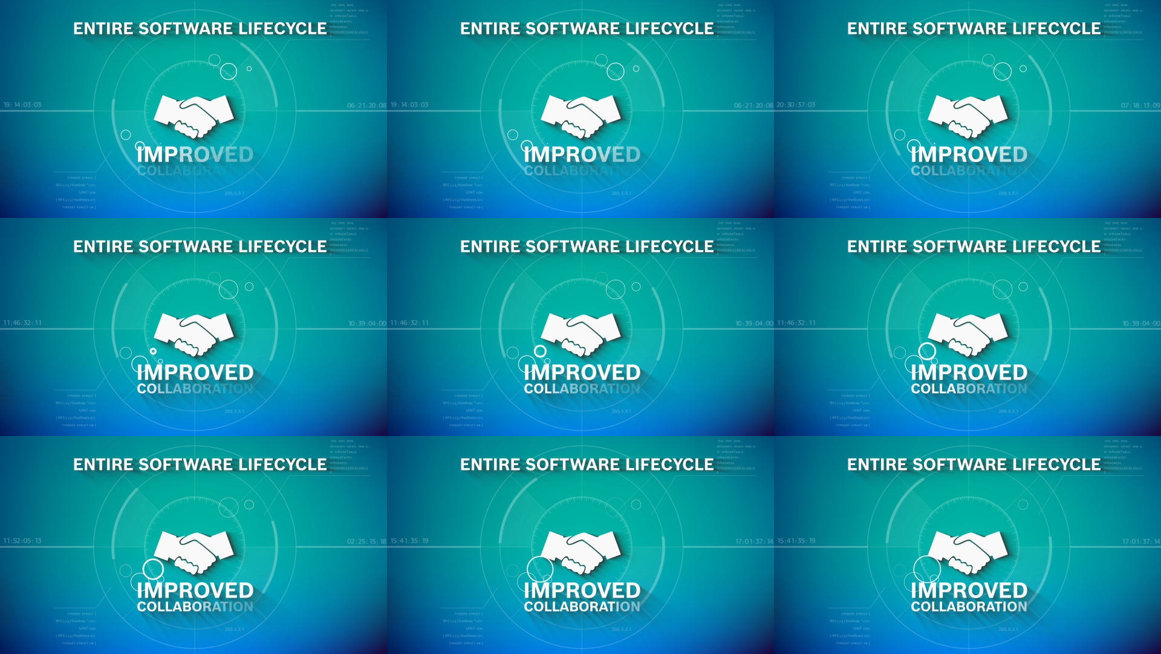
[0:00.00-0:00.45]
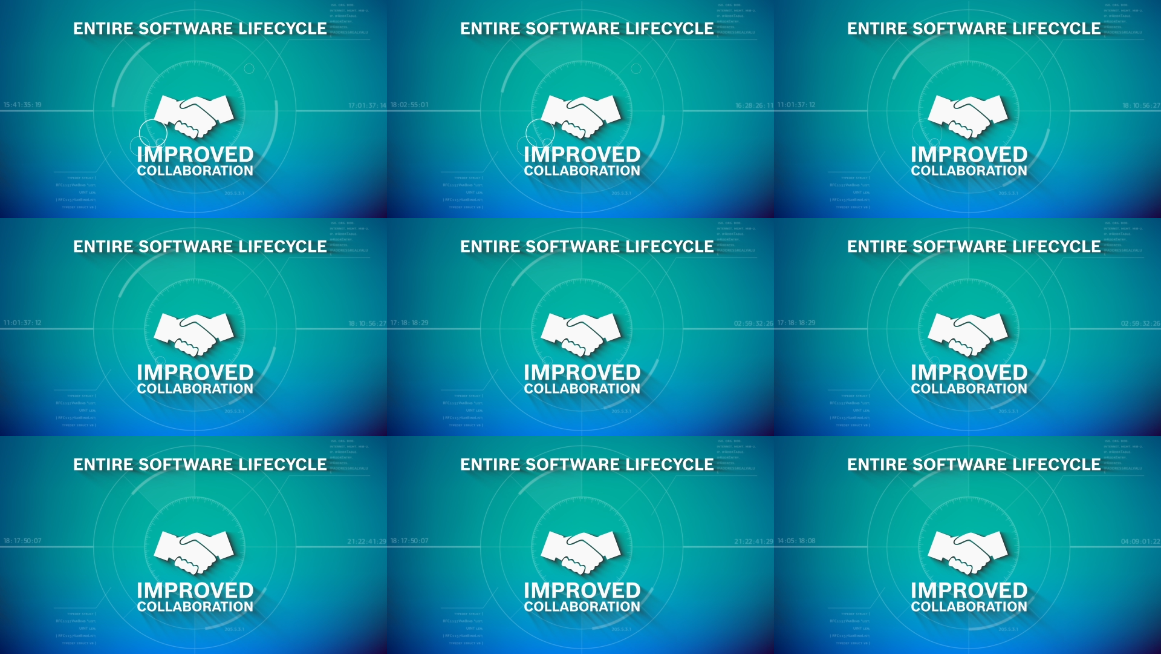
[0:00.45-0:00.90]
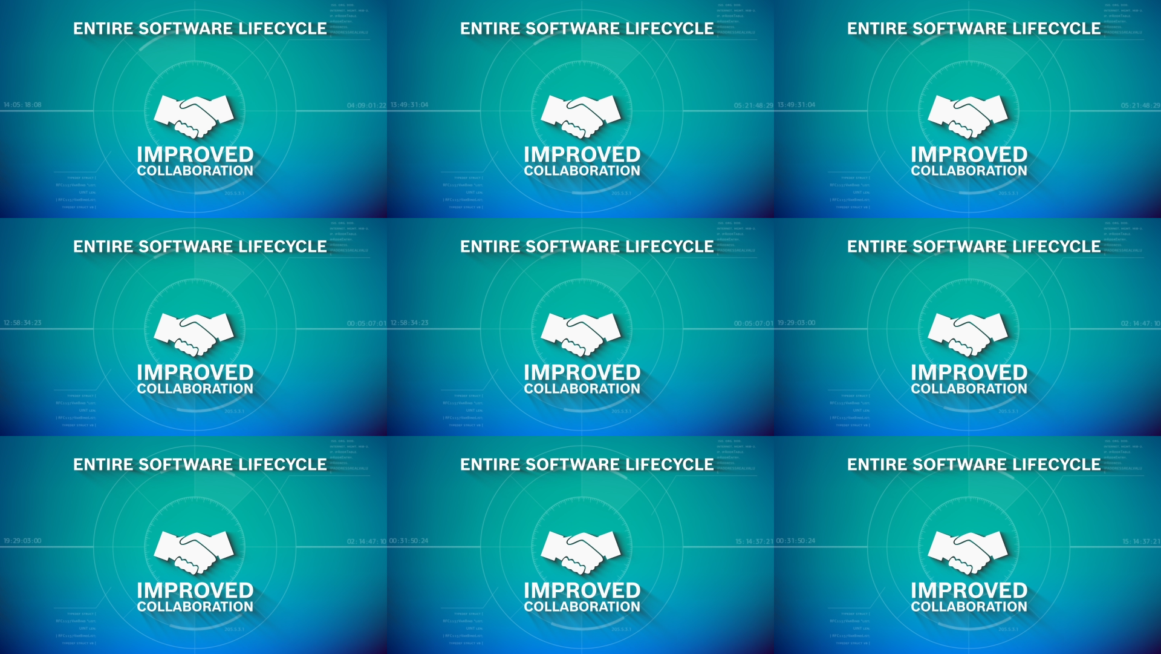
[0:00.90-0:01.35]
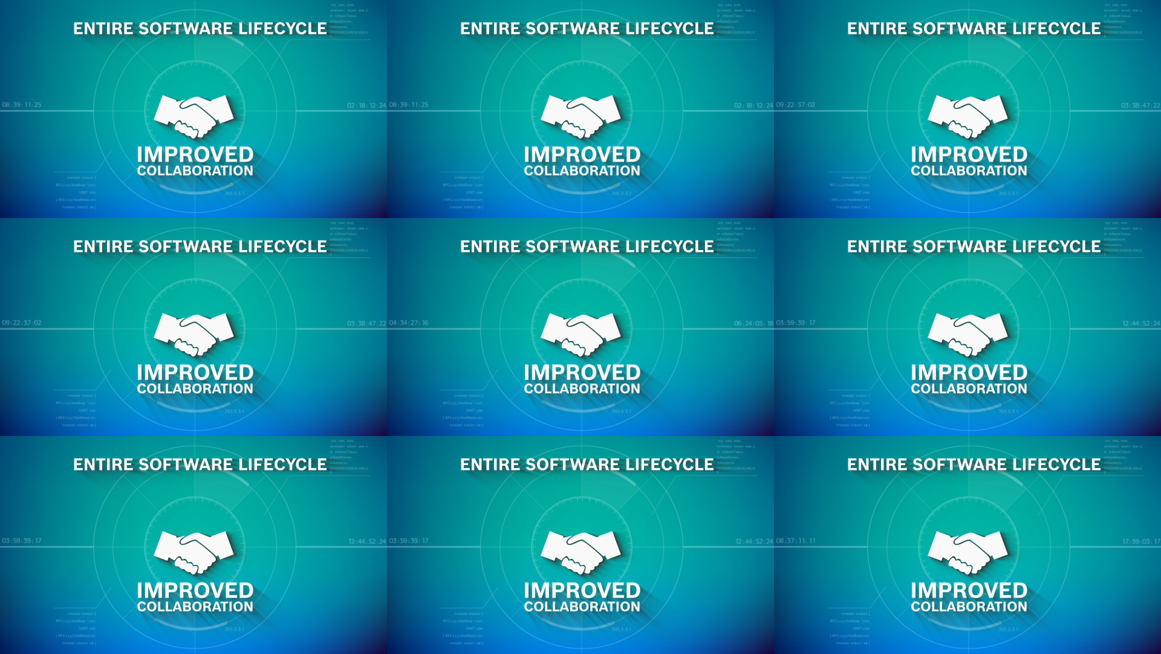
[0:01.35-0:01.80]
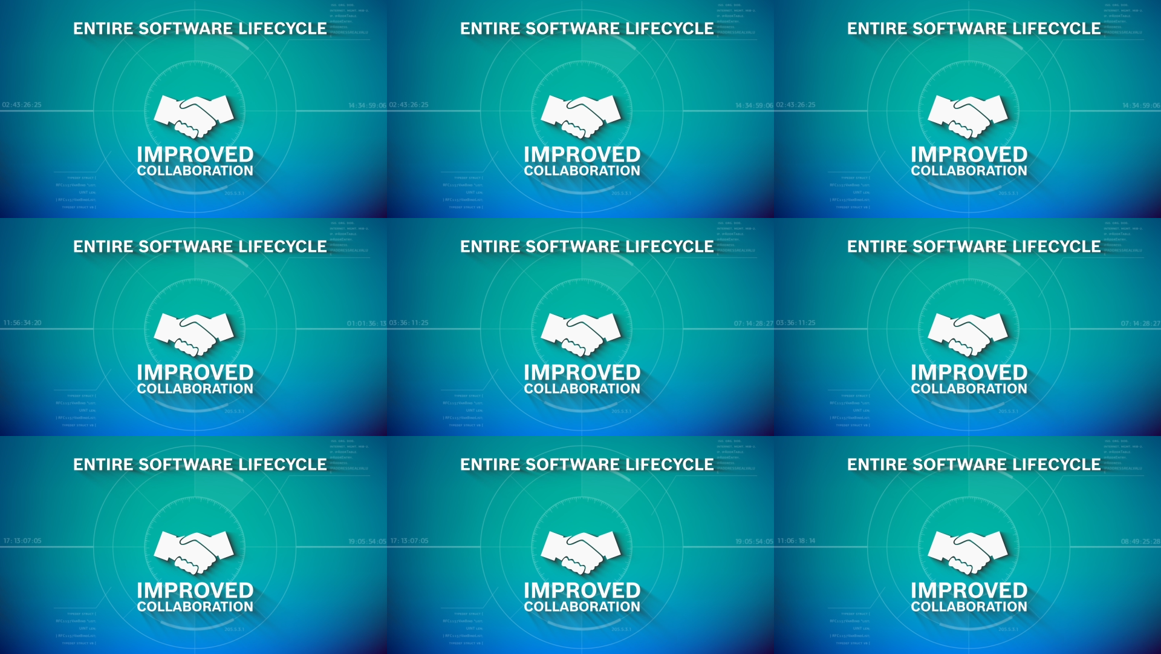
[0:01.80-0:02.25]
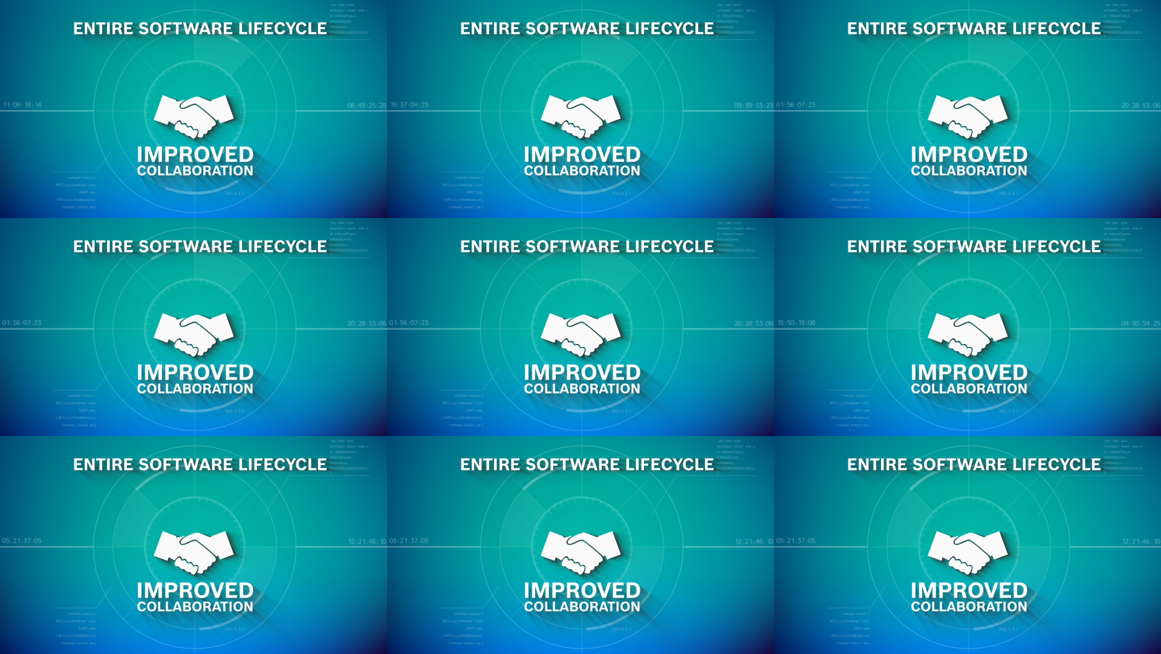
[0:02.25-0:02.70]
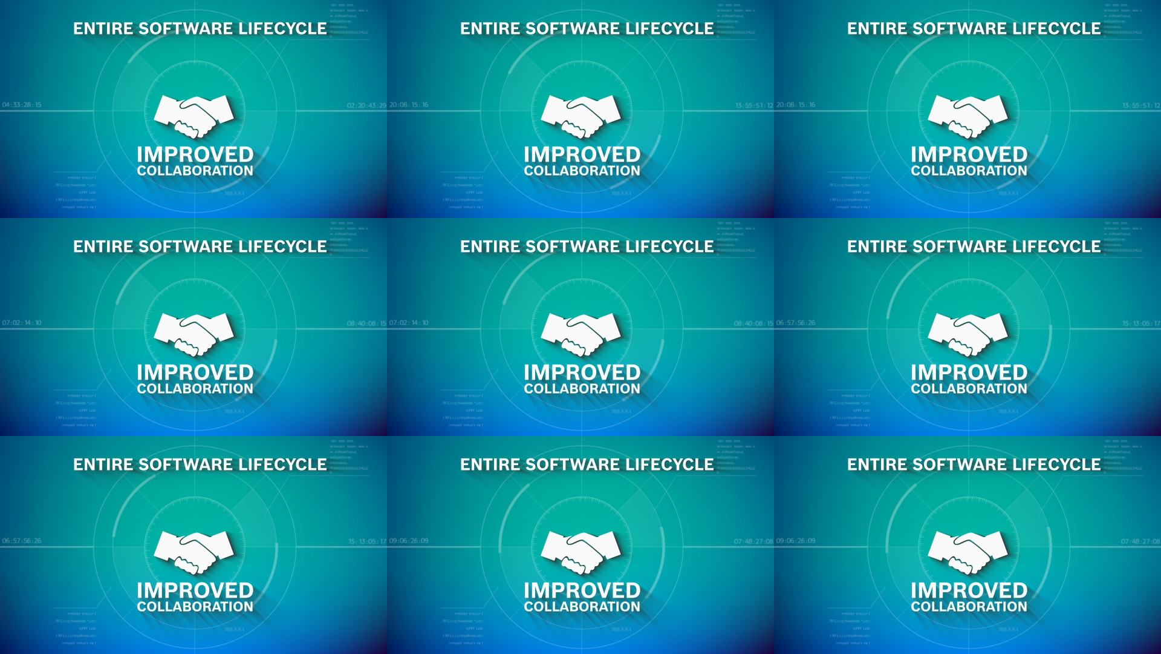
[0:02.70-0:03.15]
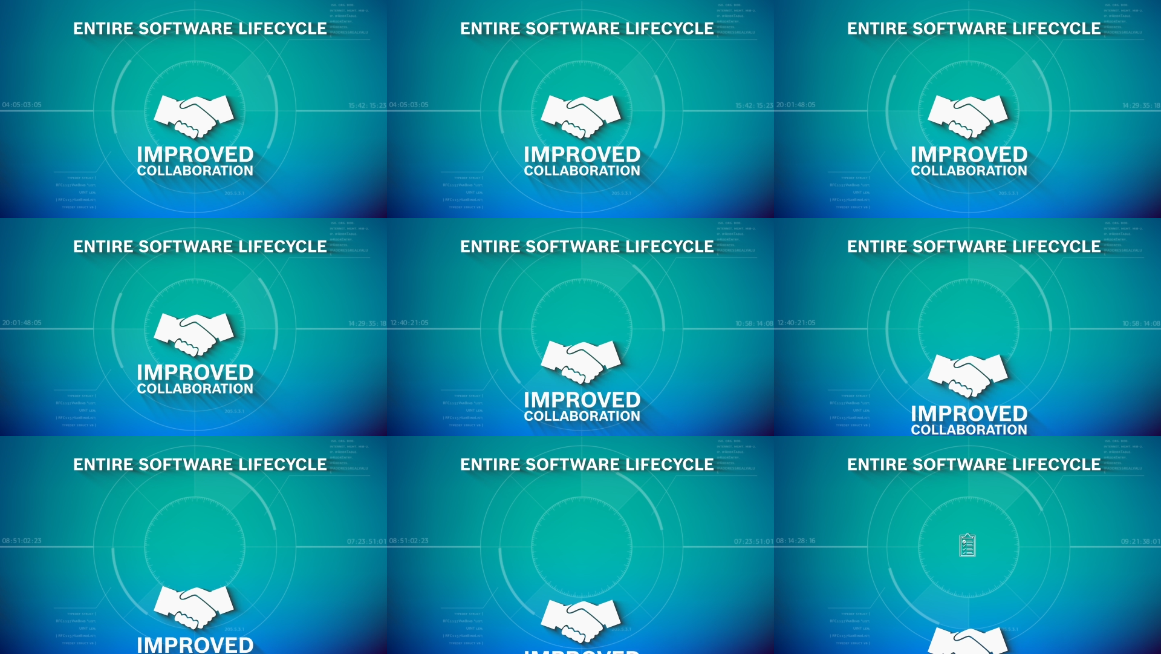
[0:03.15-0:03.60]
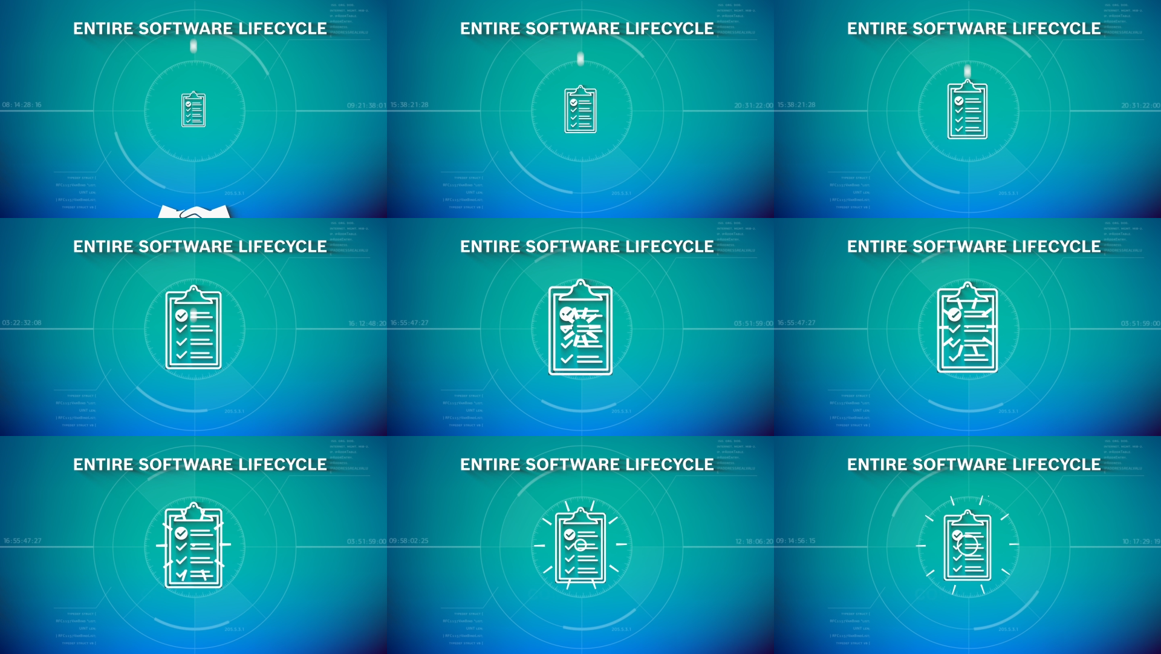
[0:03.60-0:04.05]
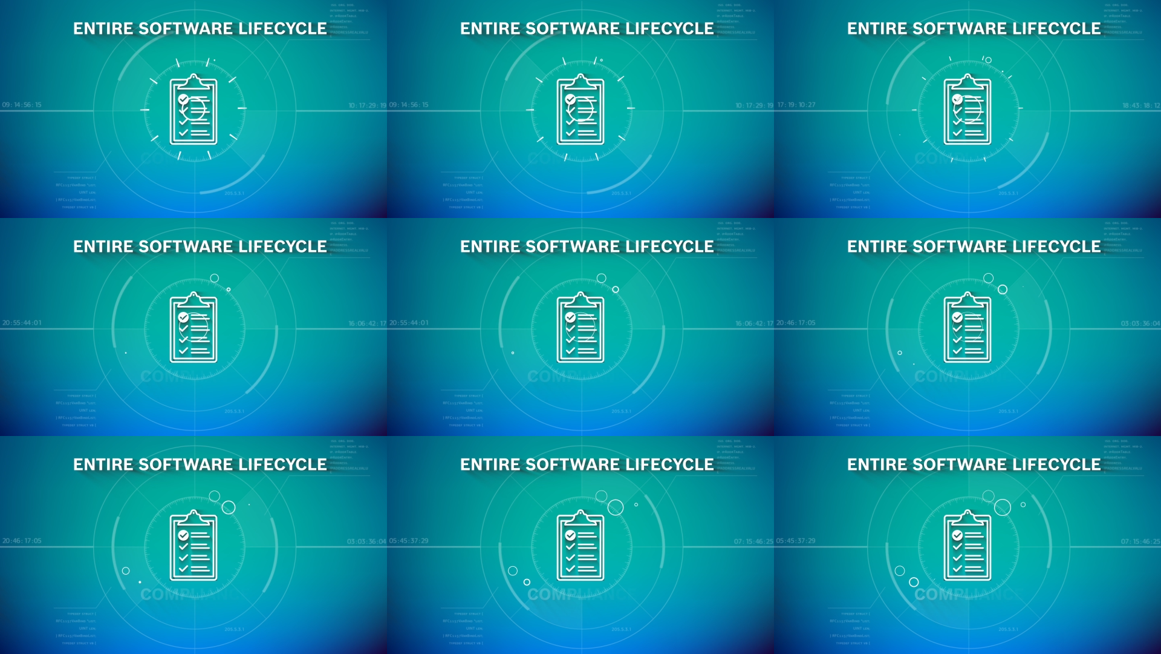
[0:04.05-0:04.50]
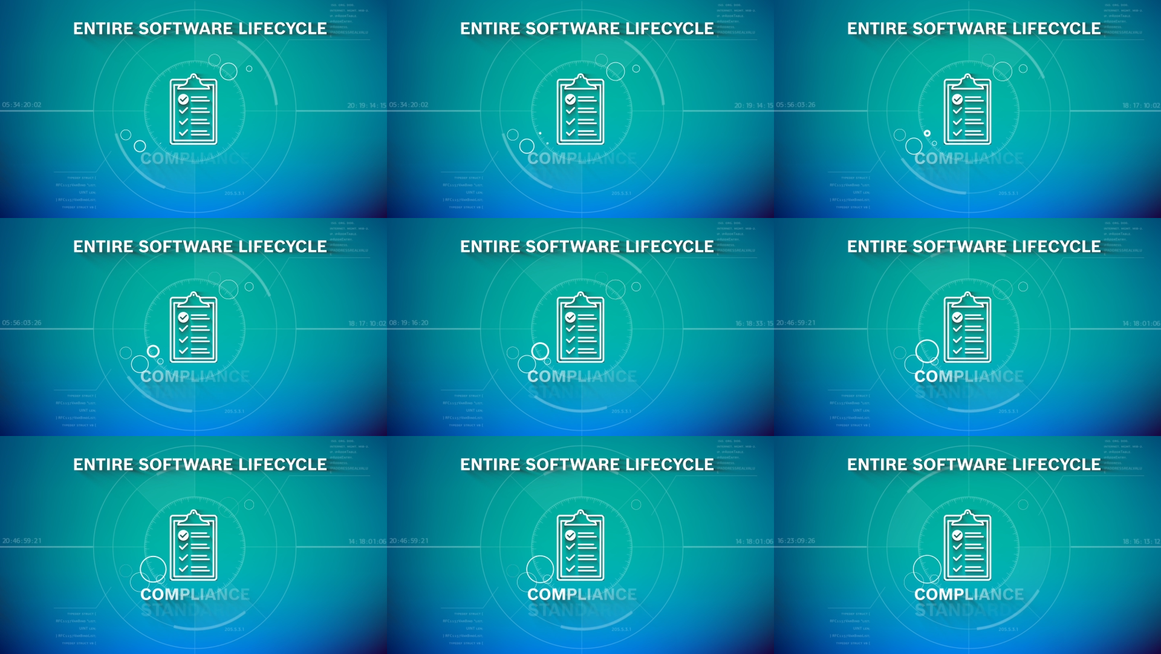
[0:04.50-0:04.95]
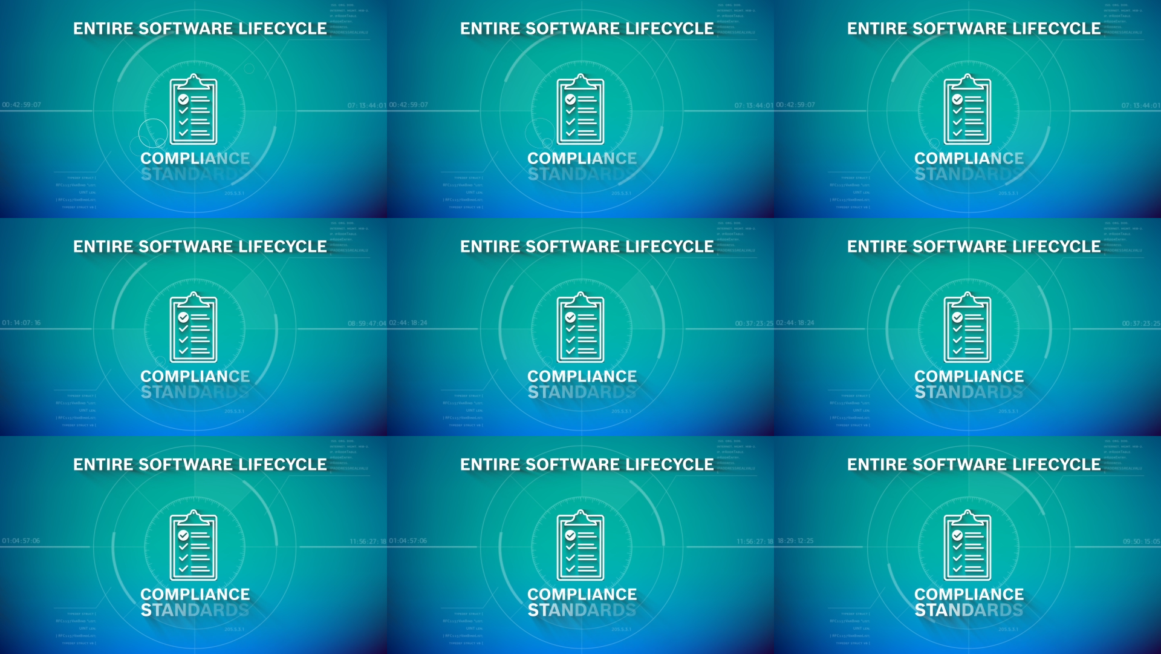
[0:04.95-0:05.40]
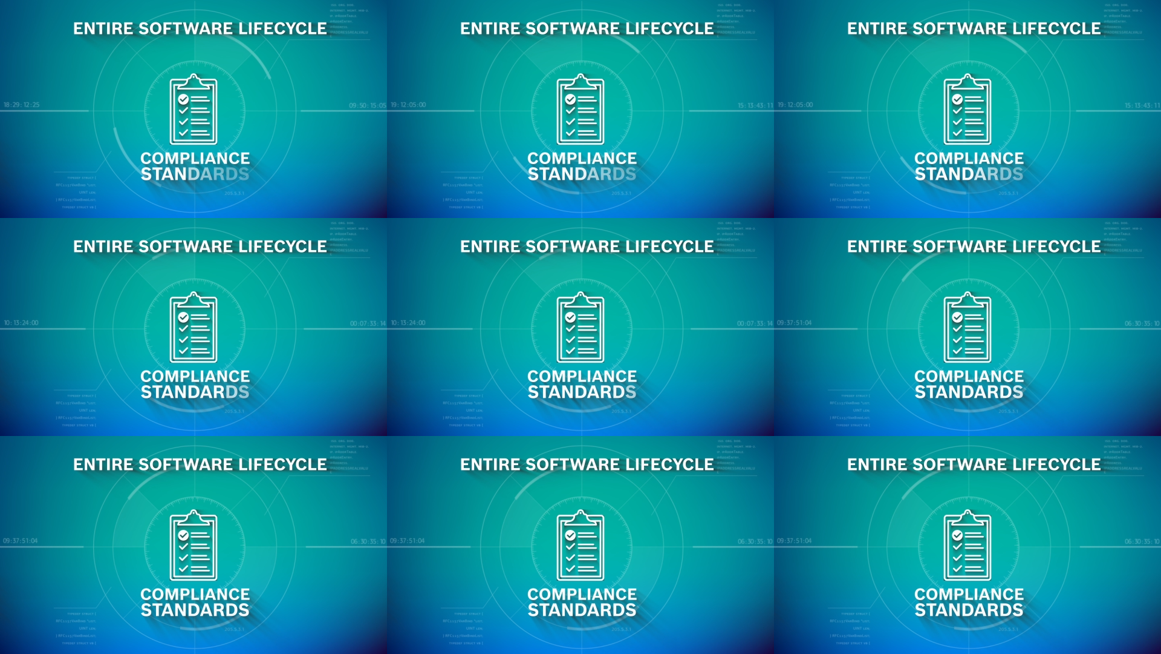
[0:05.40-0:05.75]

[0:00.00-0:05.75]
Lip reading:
[unreadable: no face in view]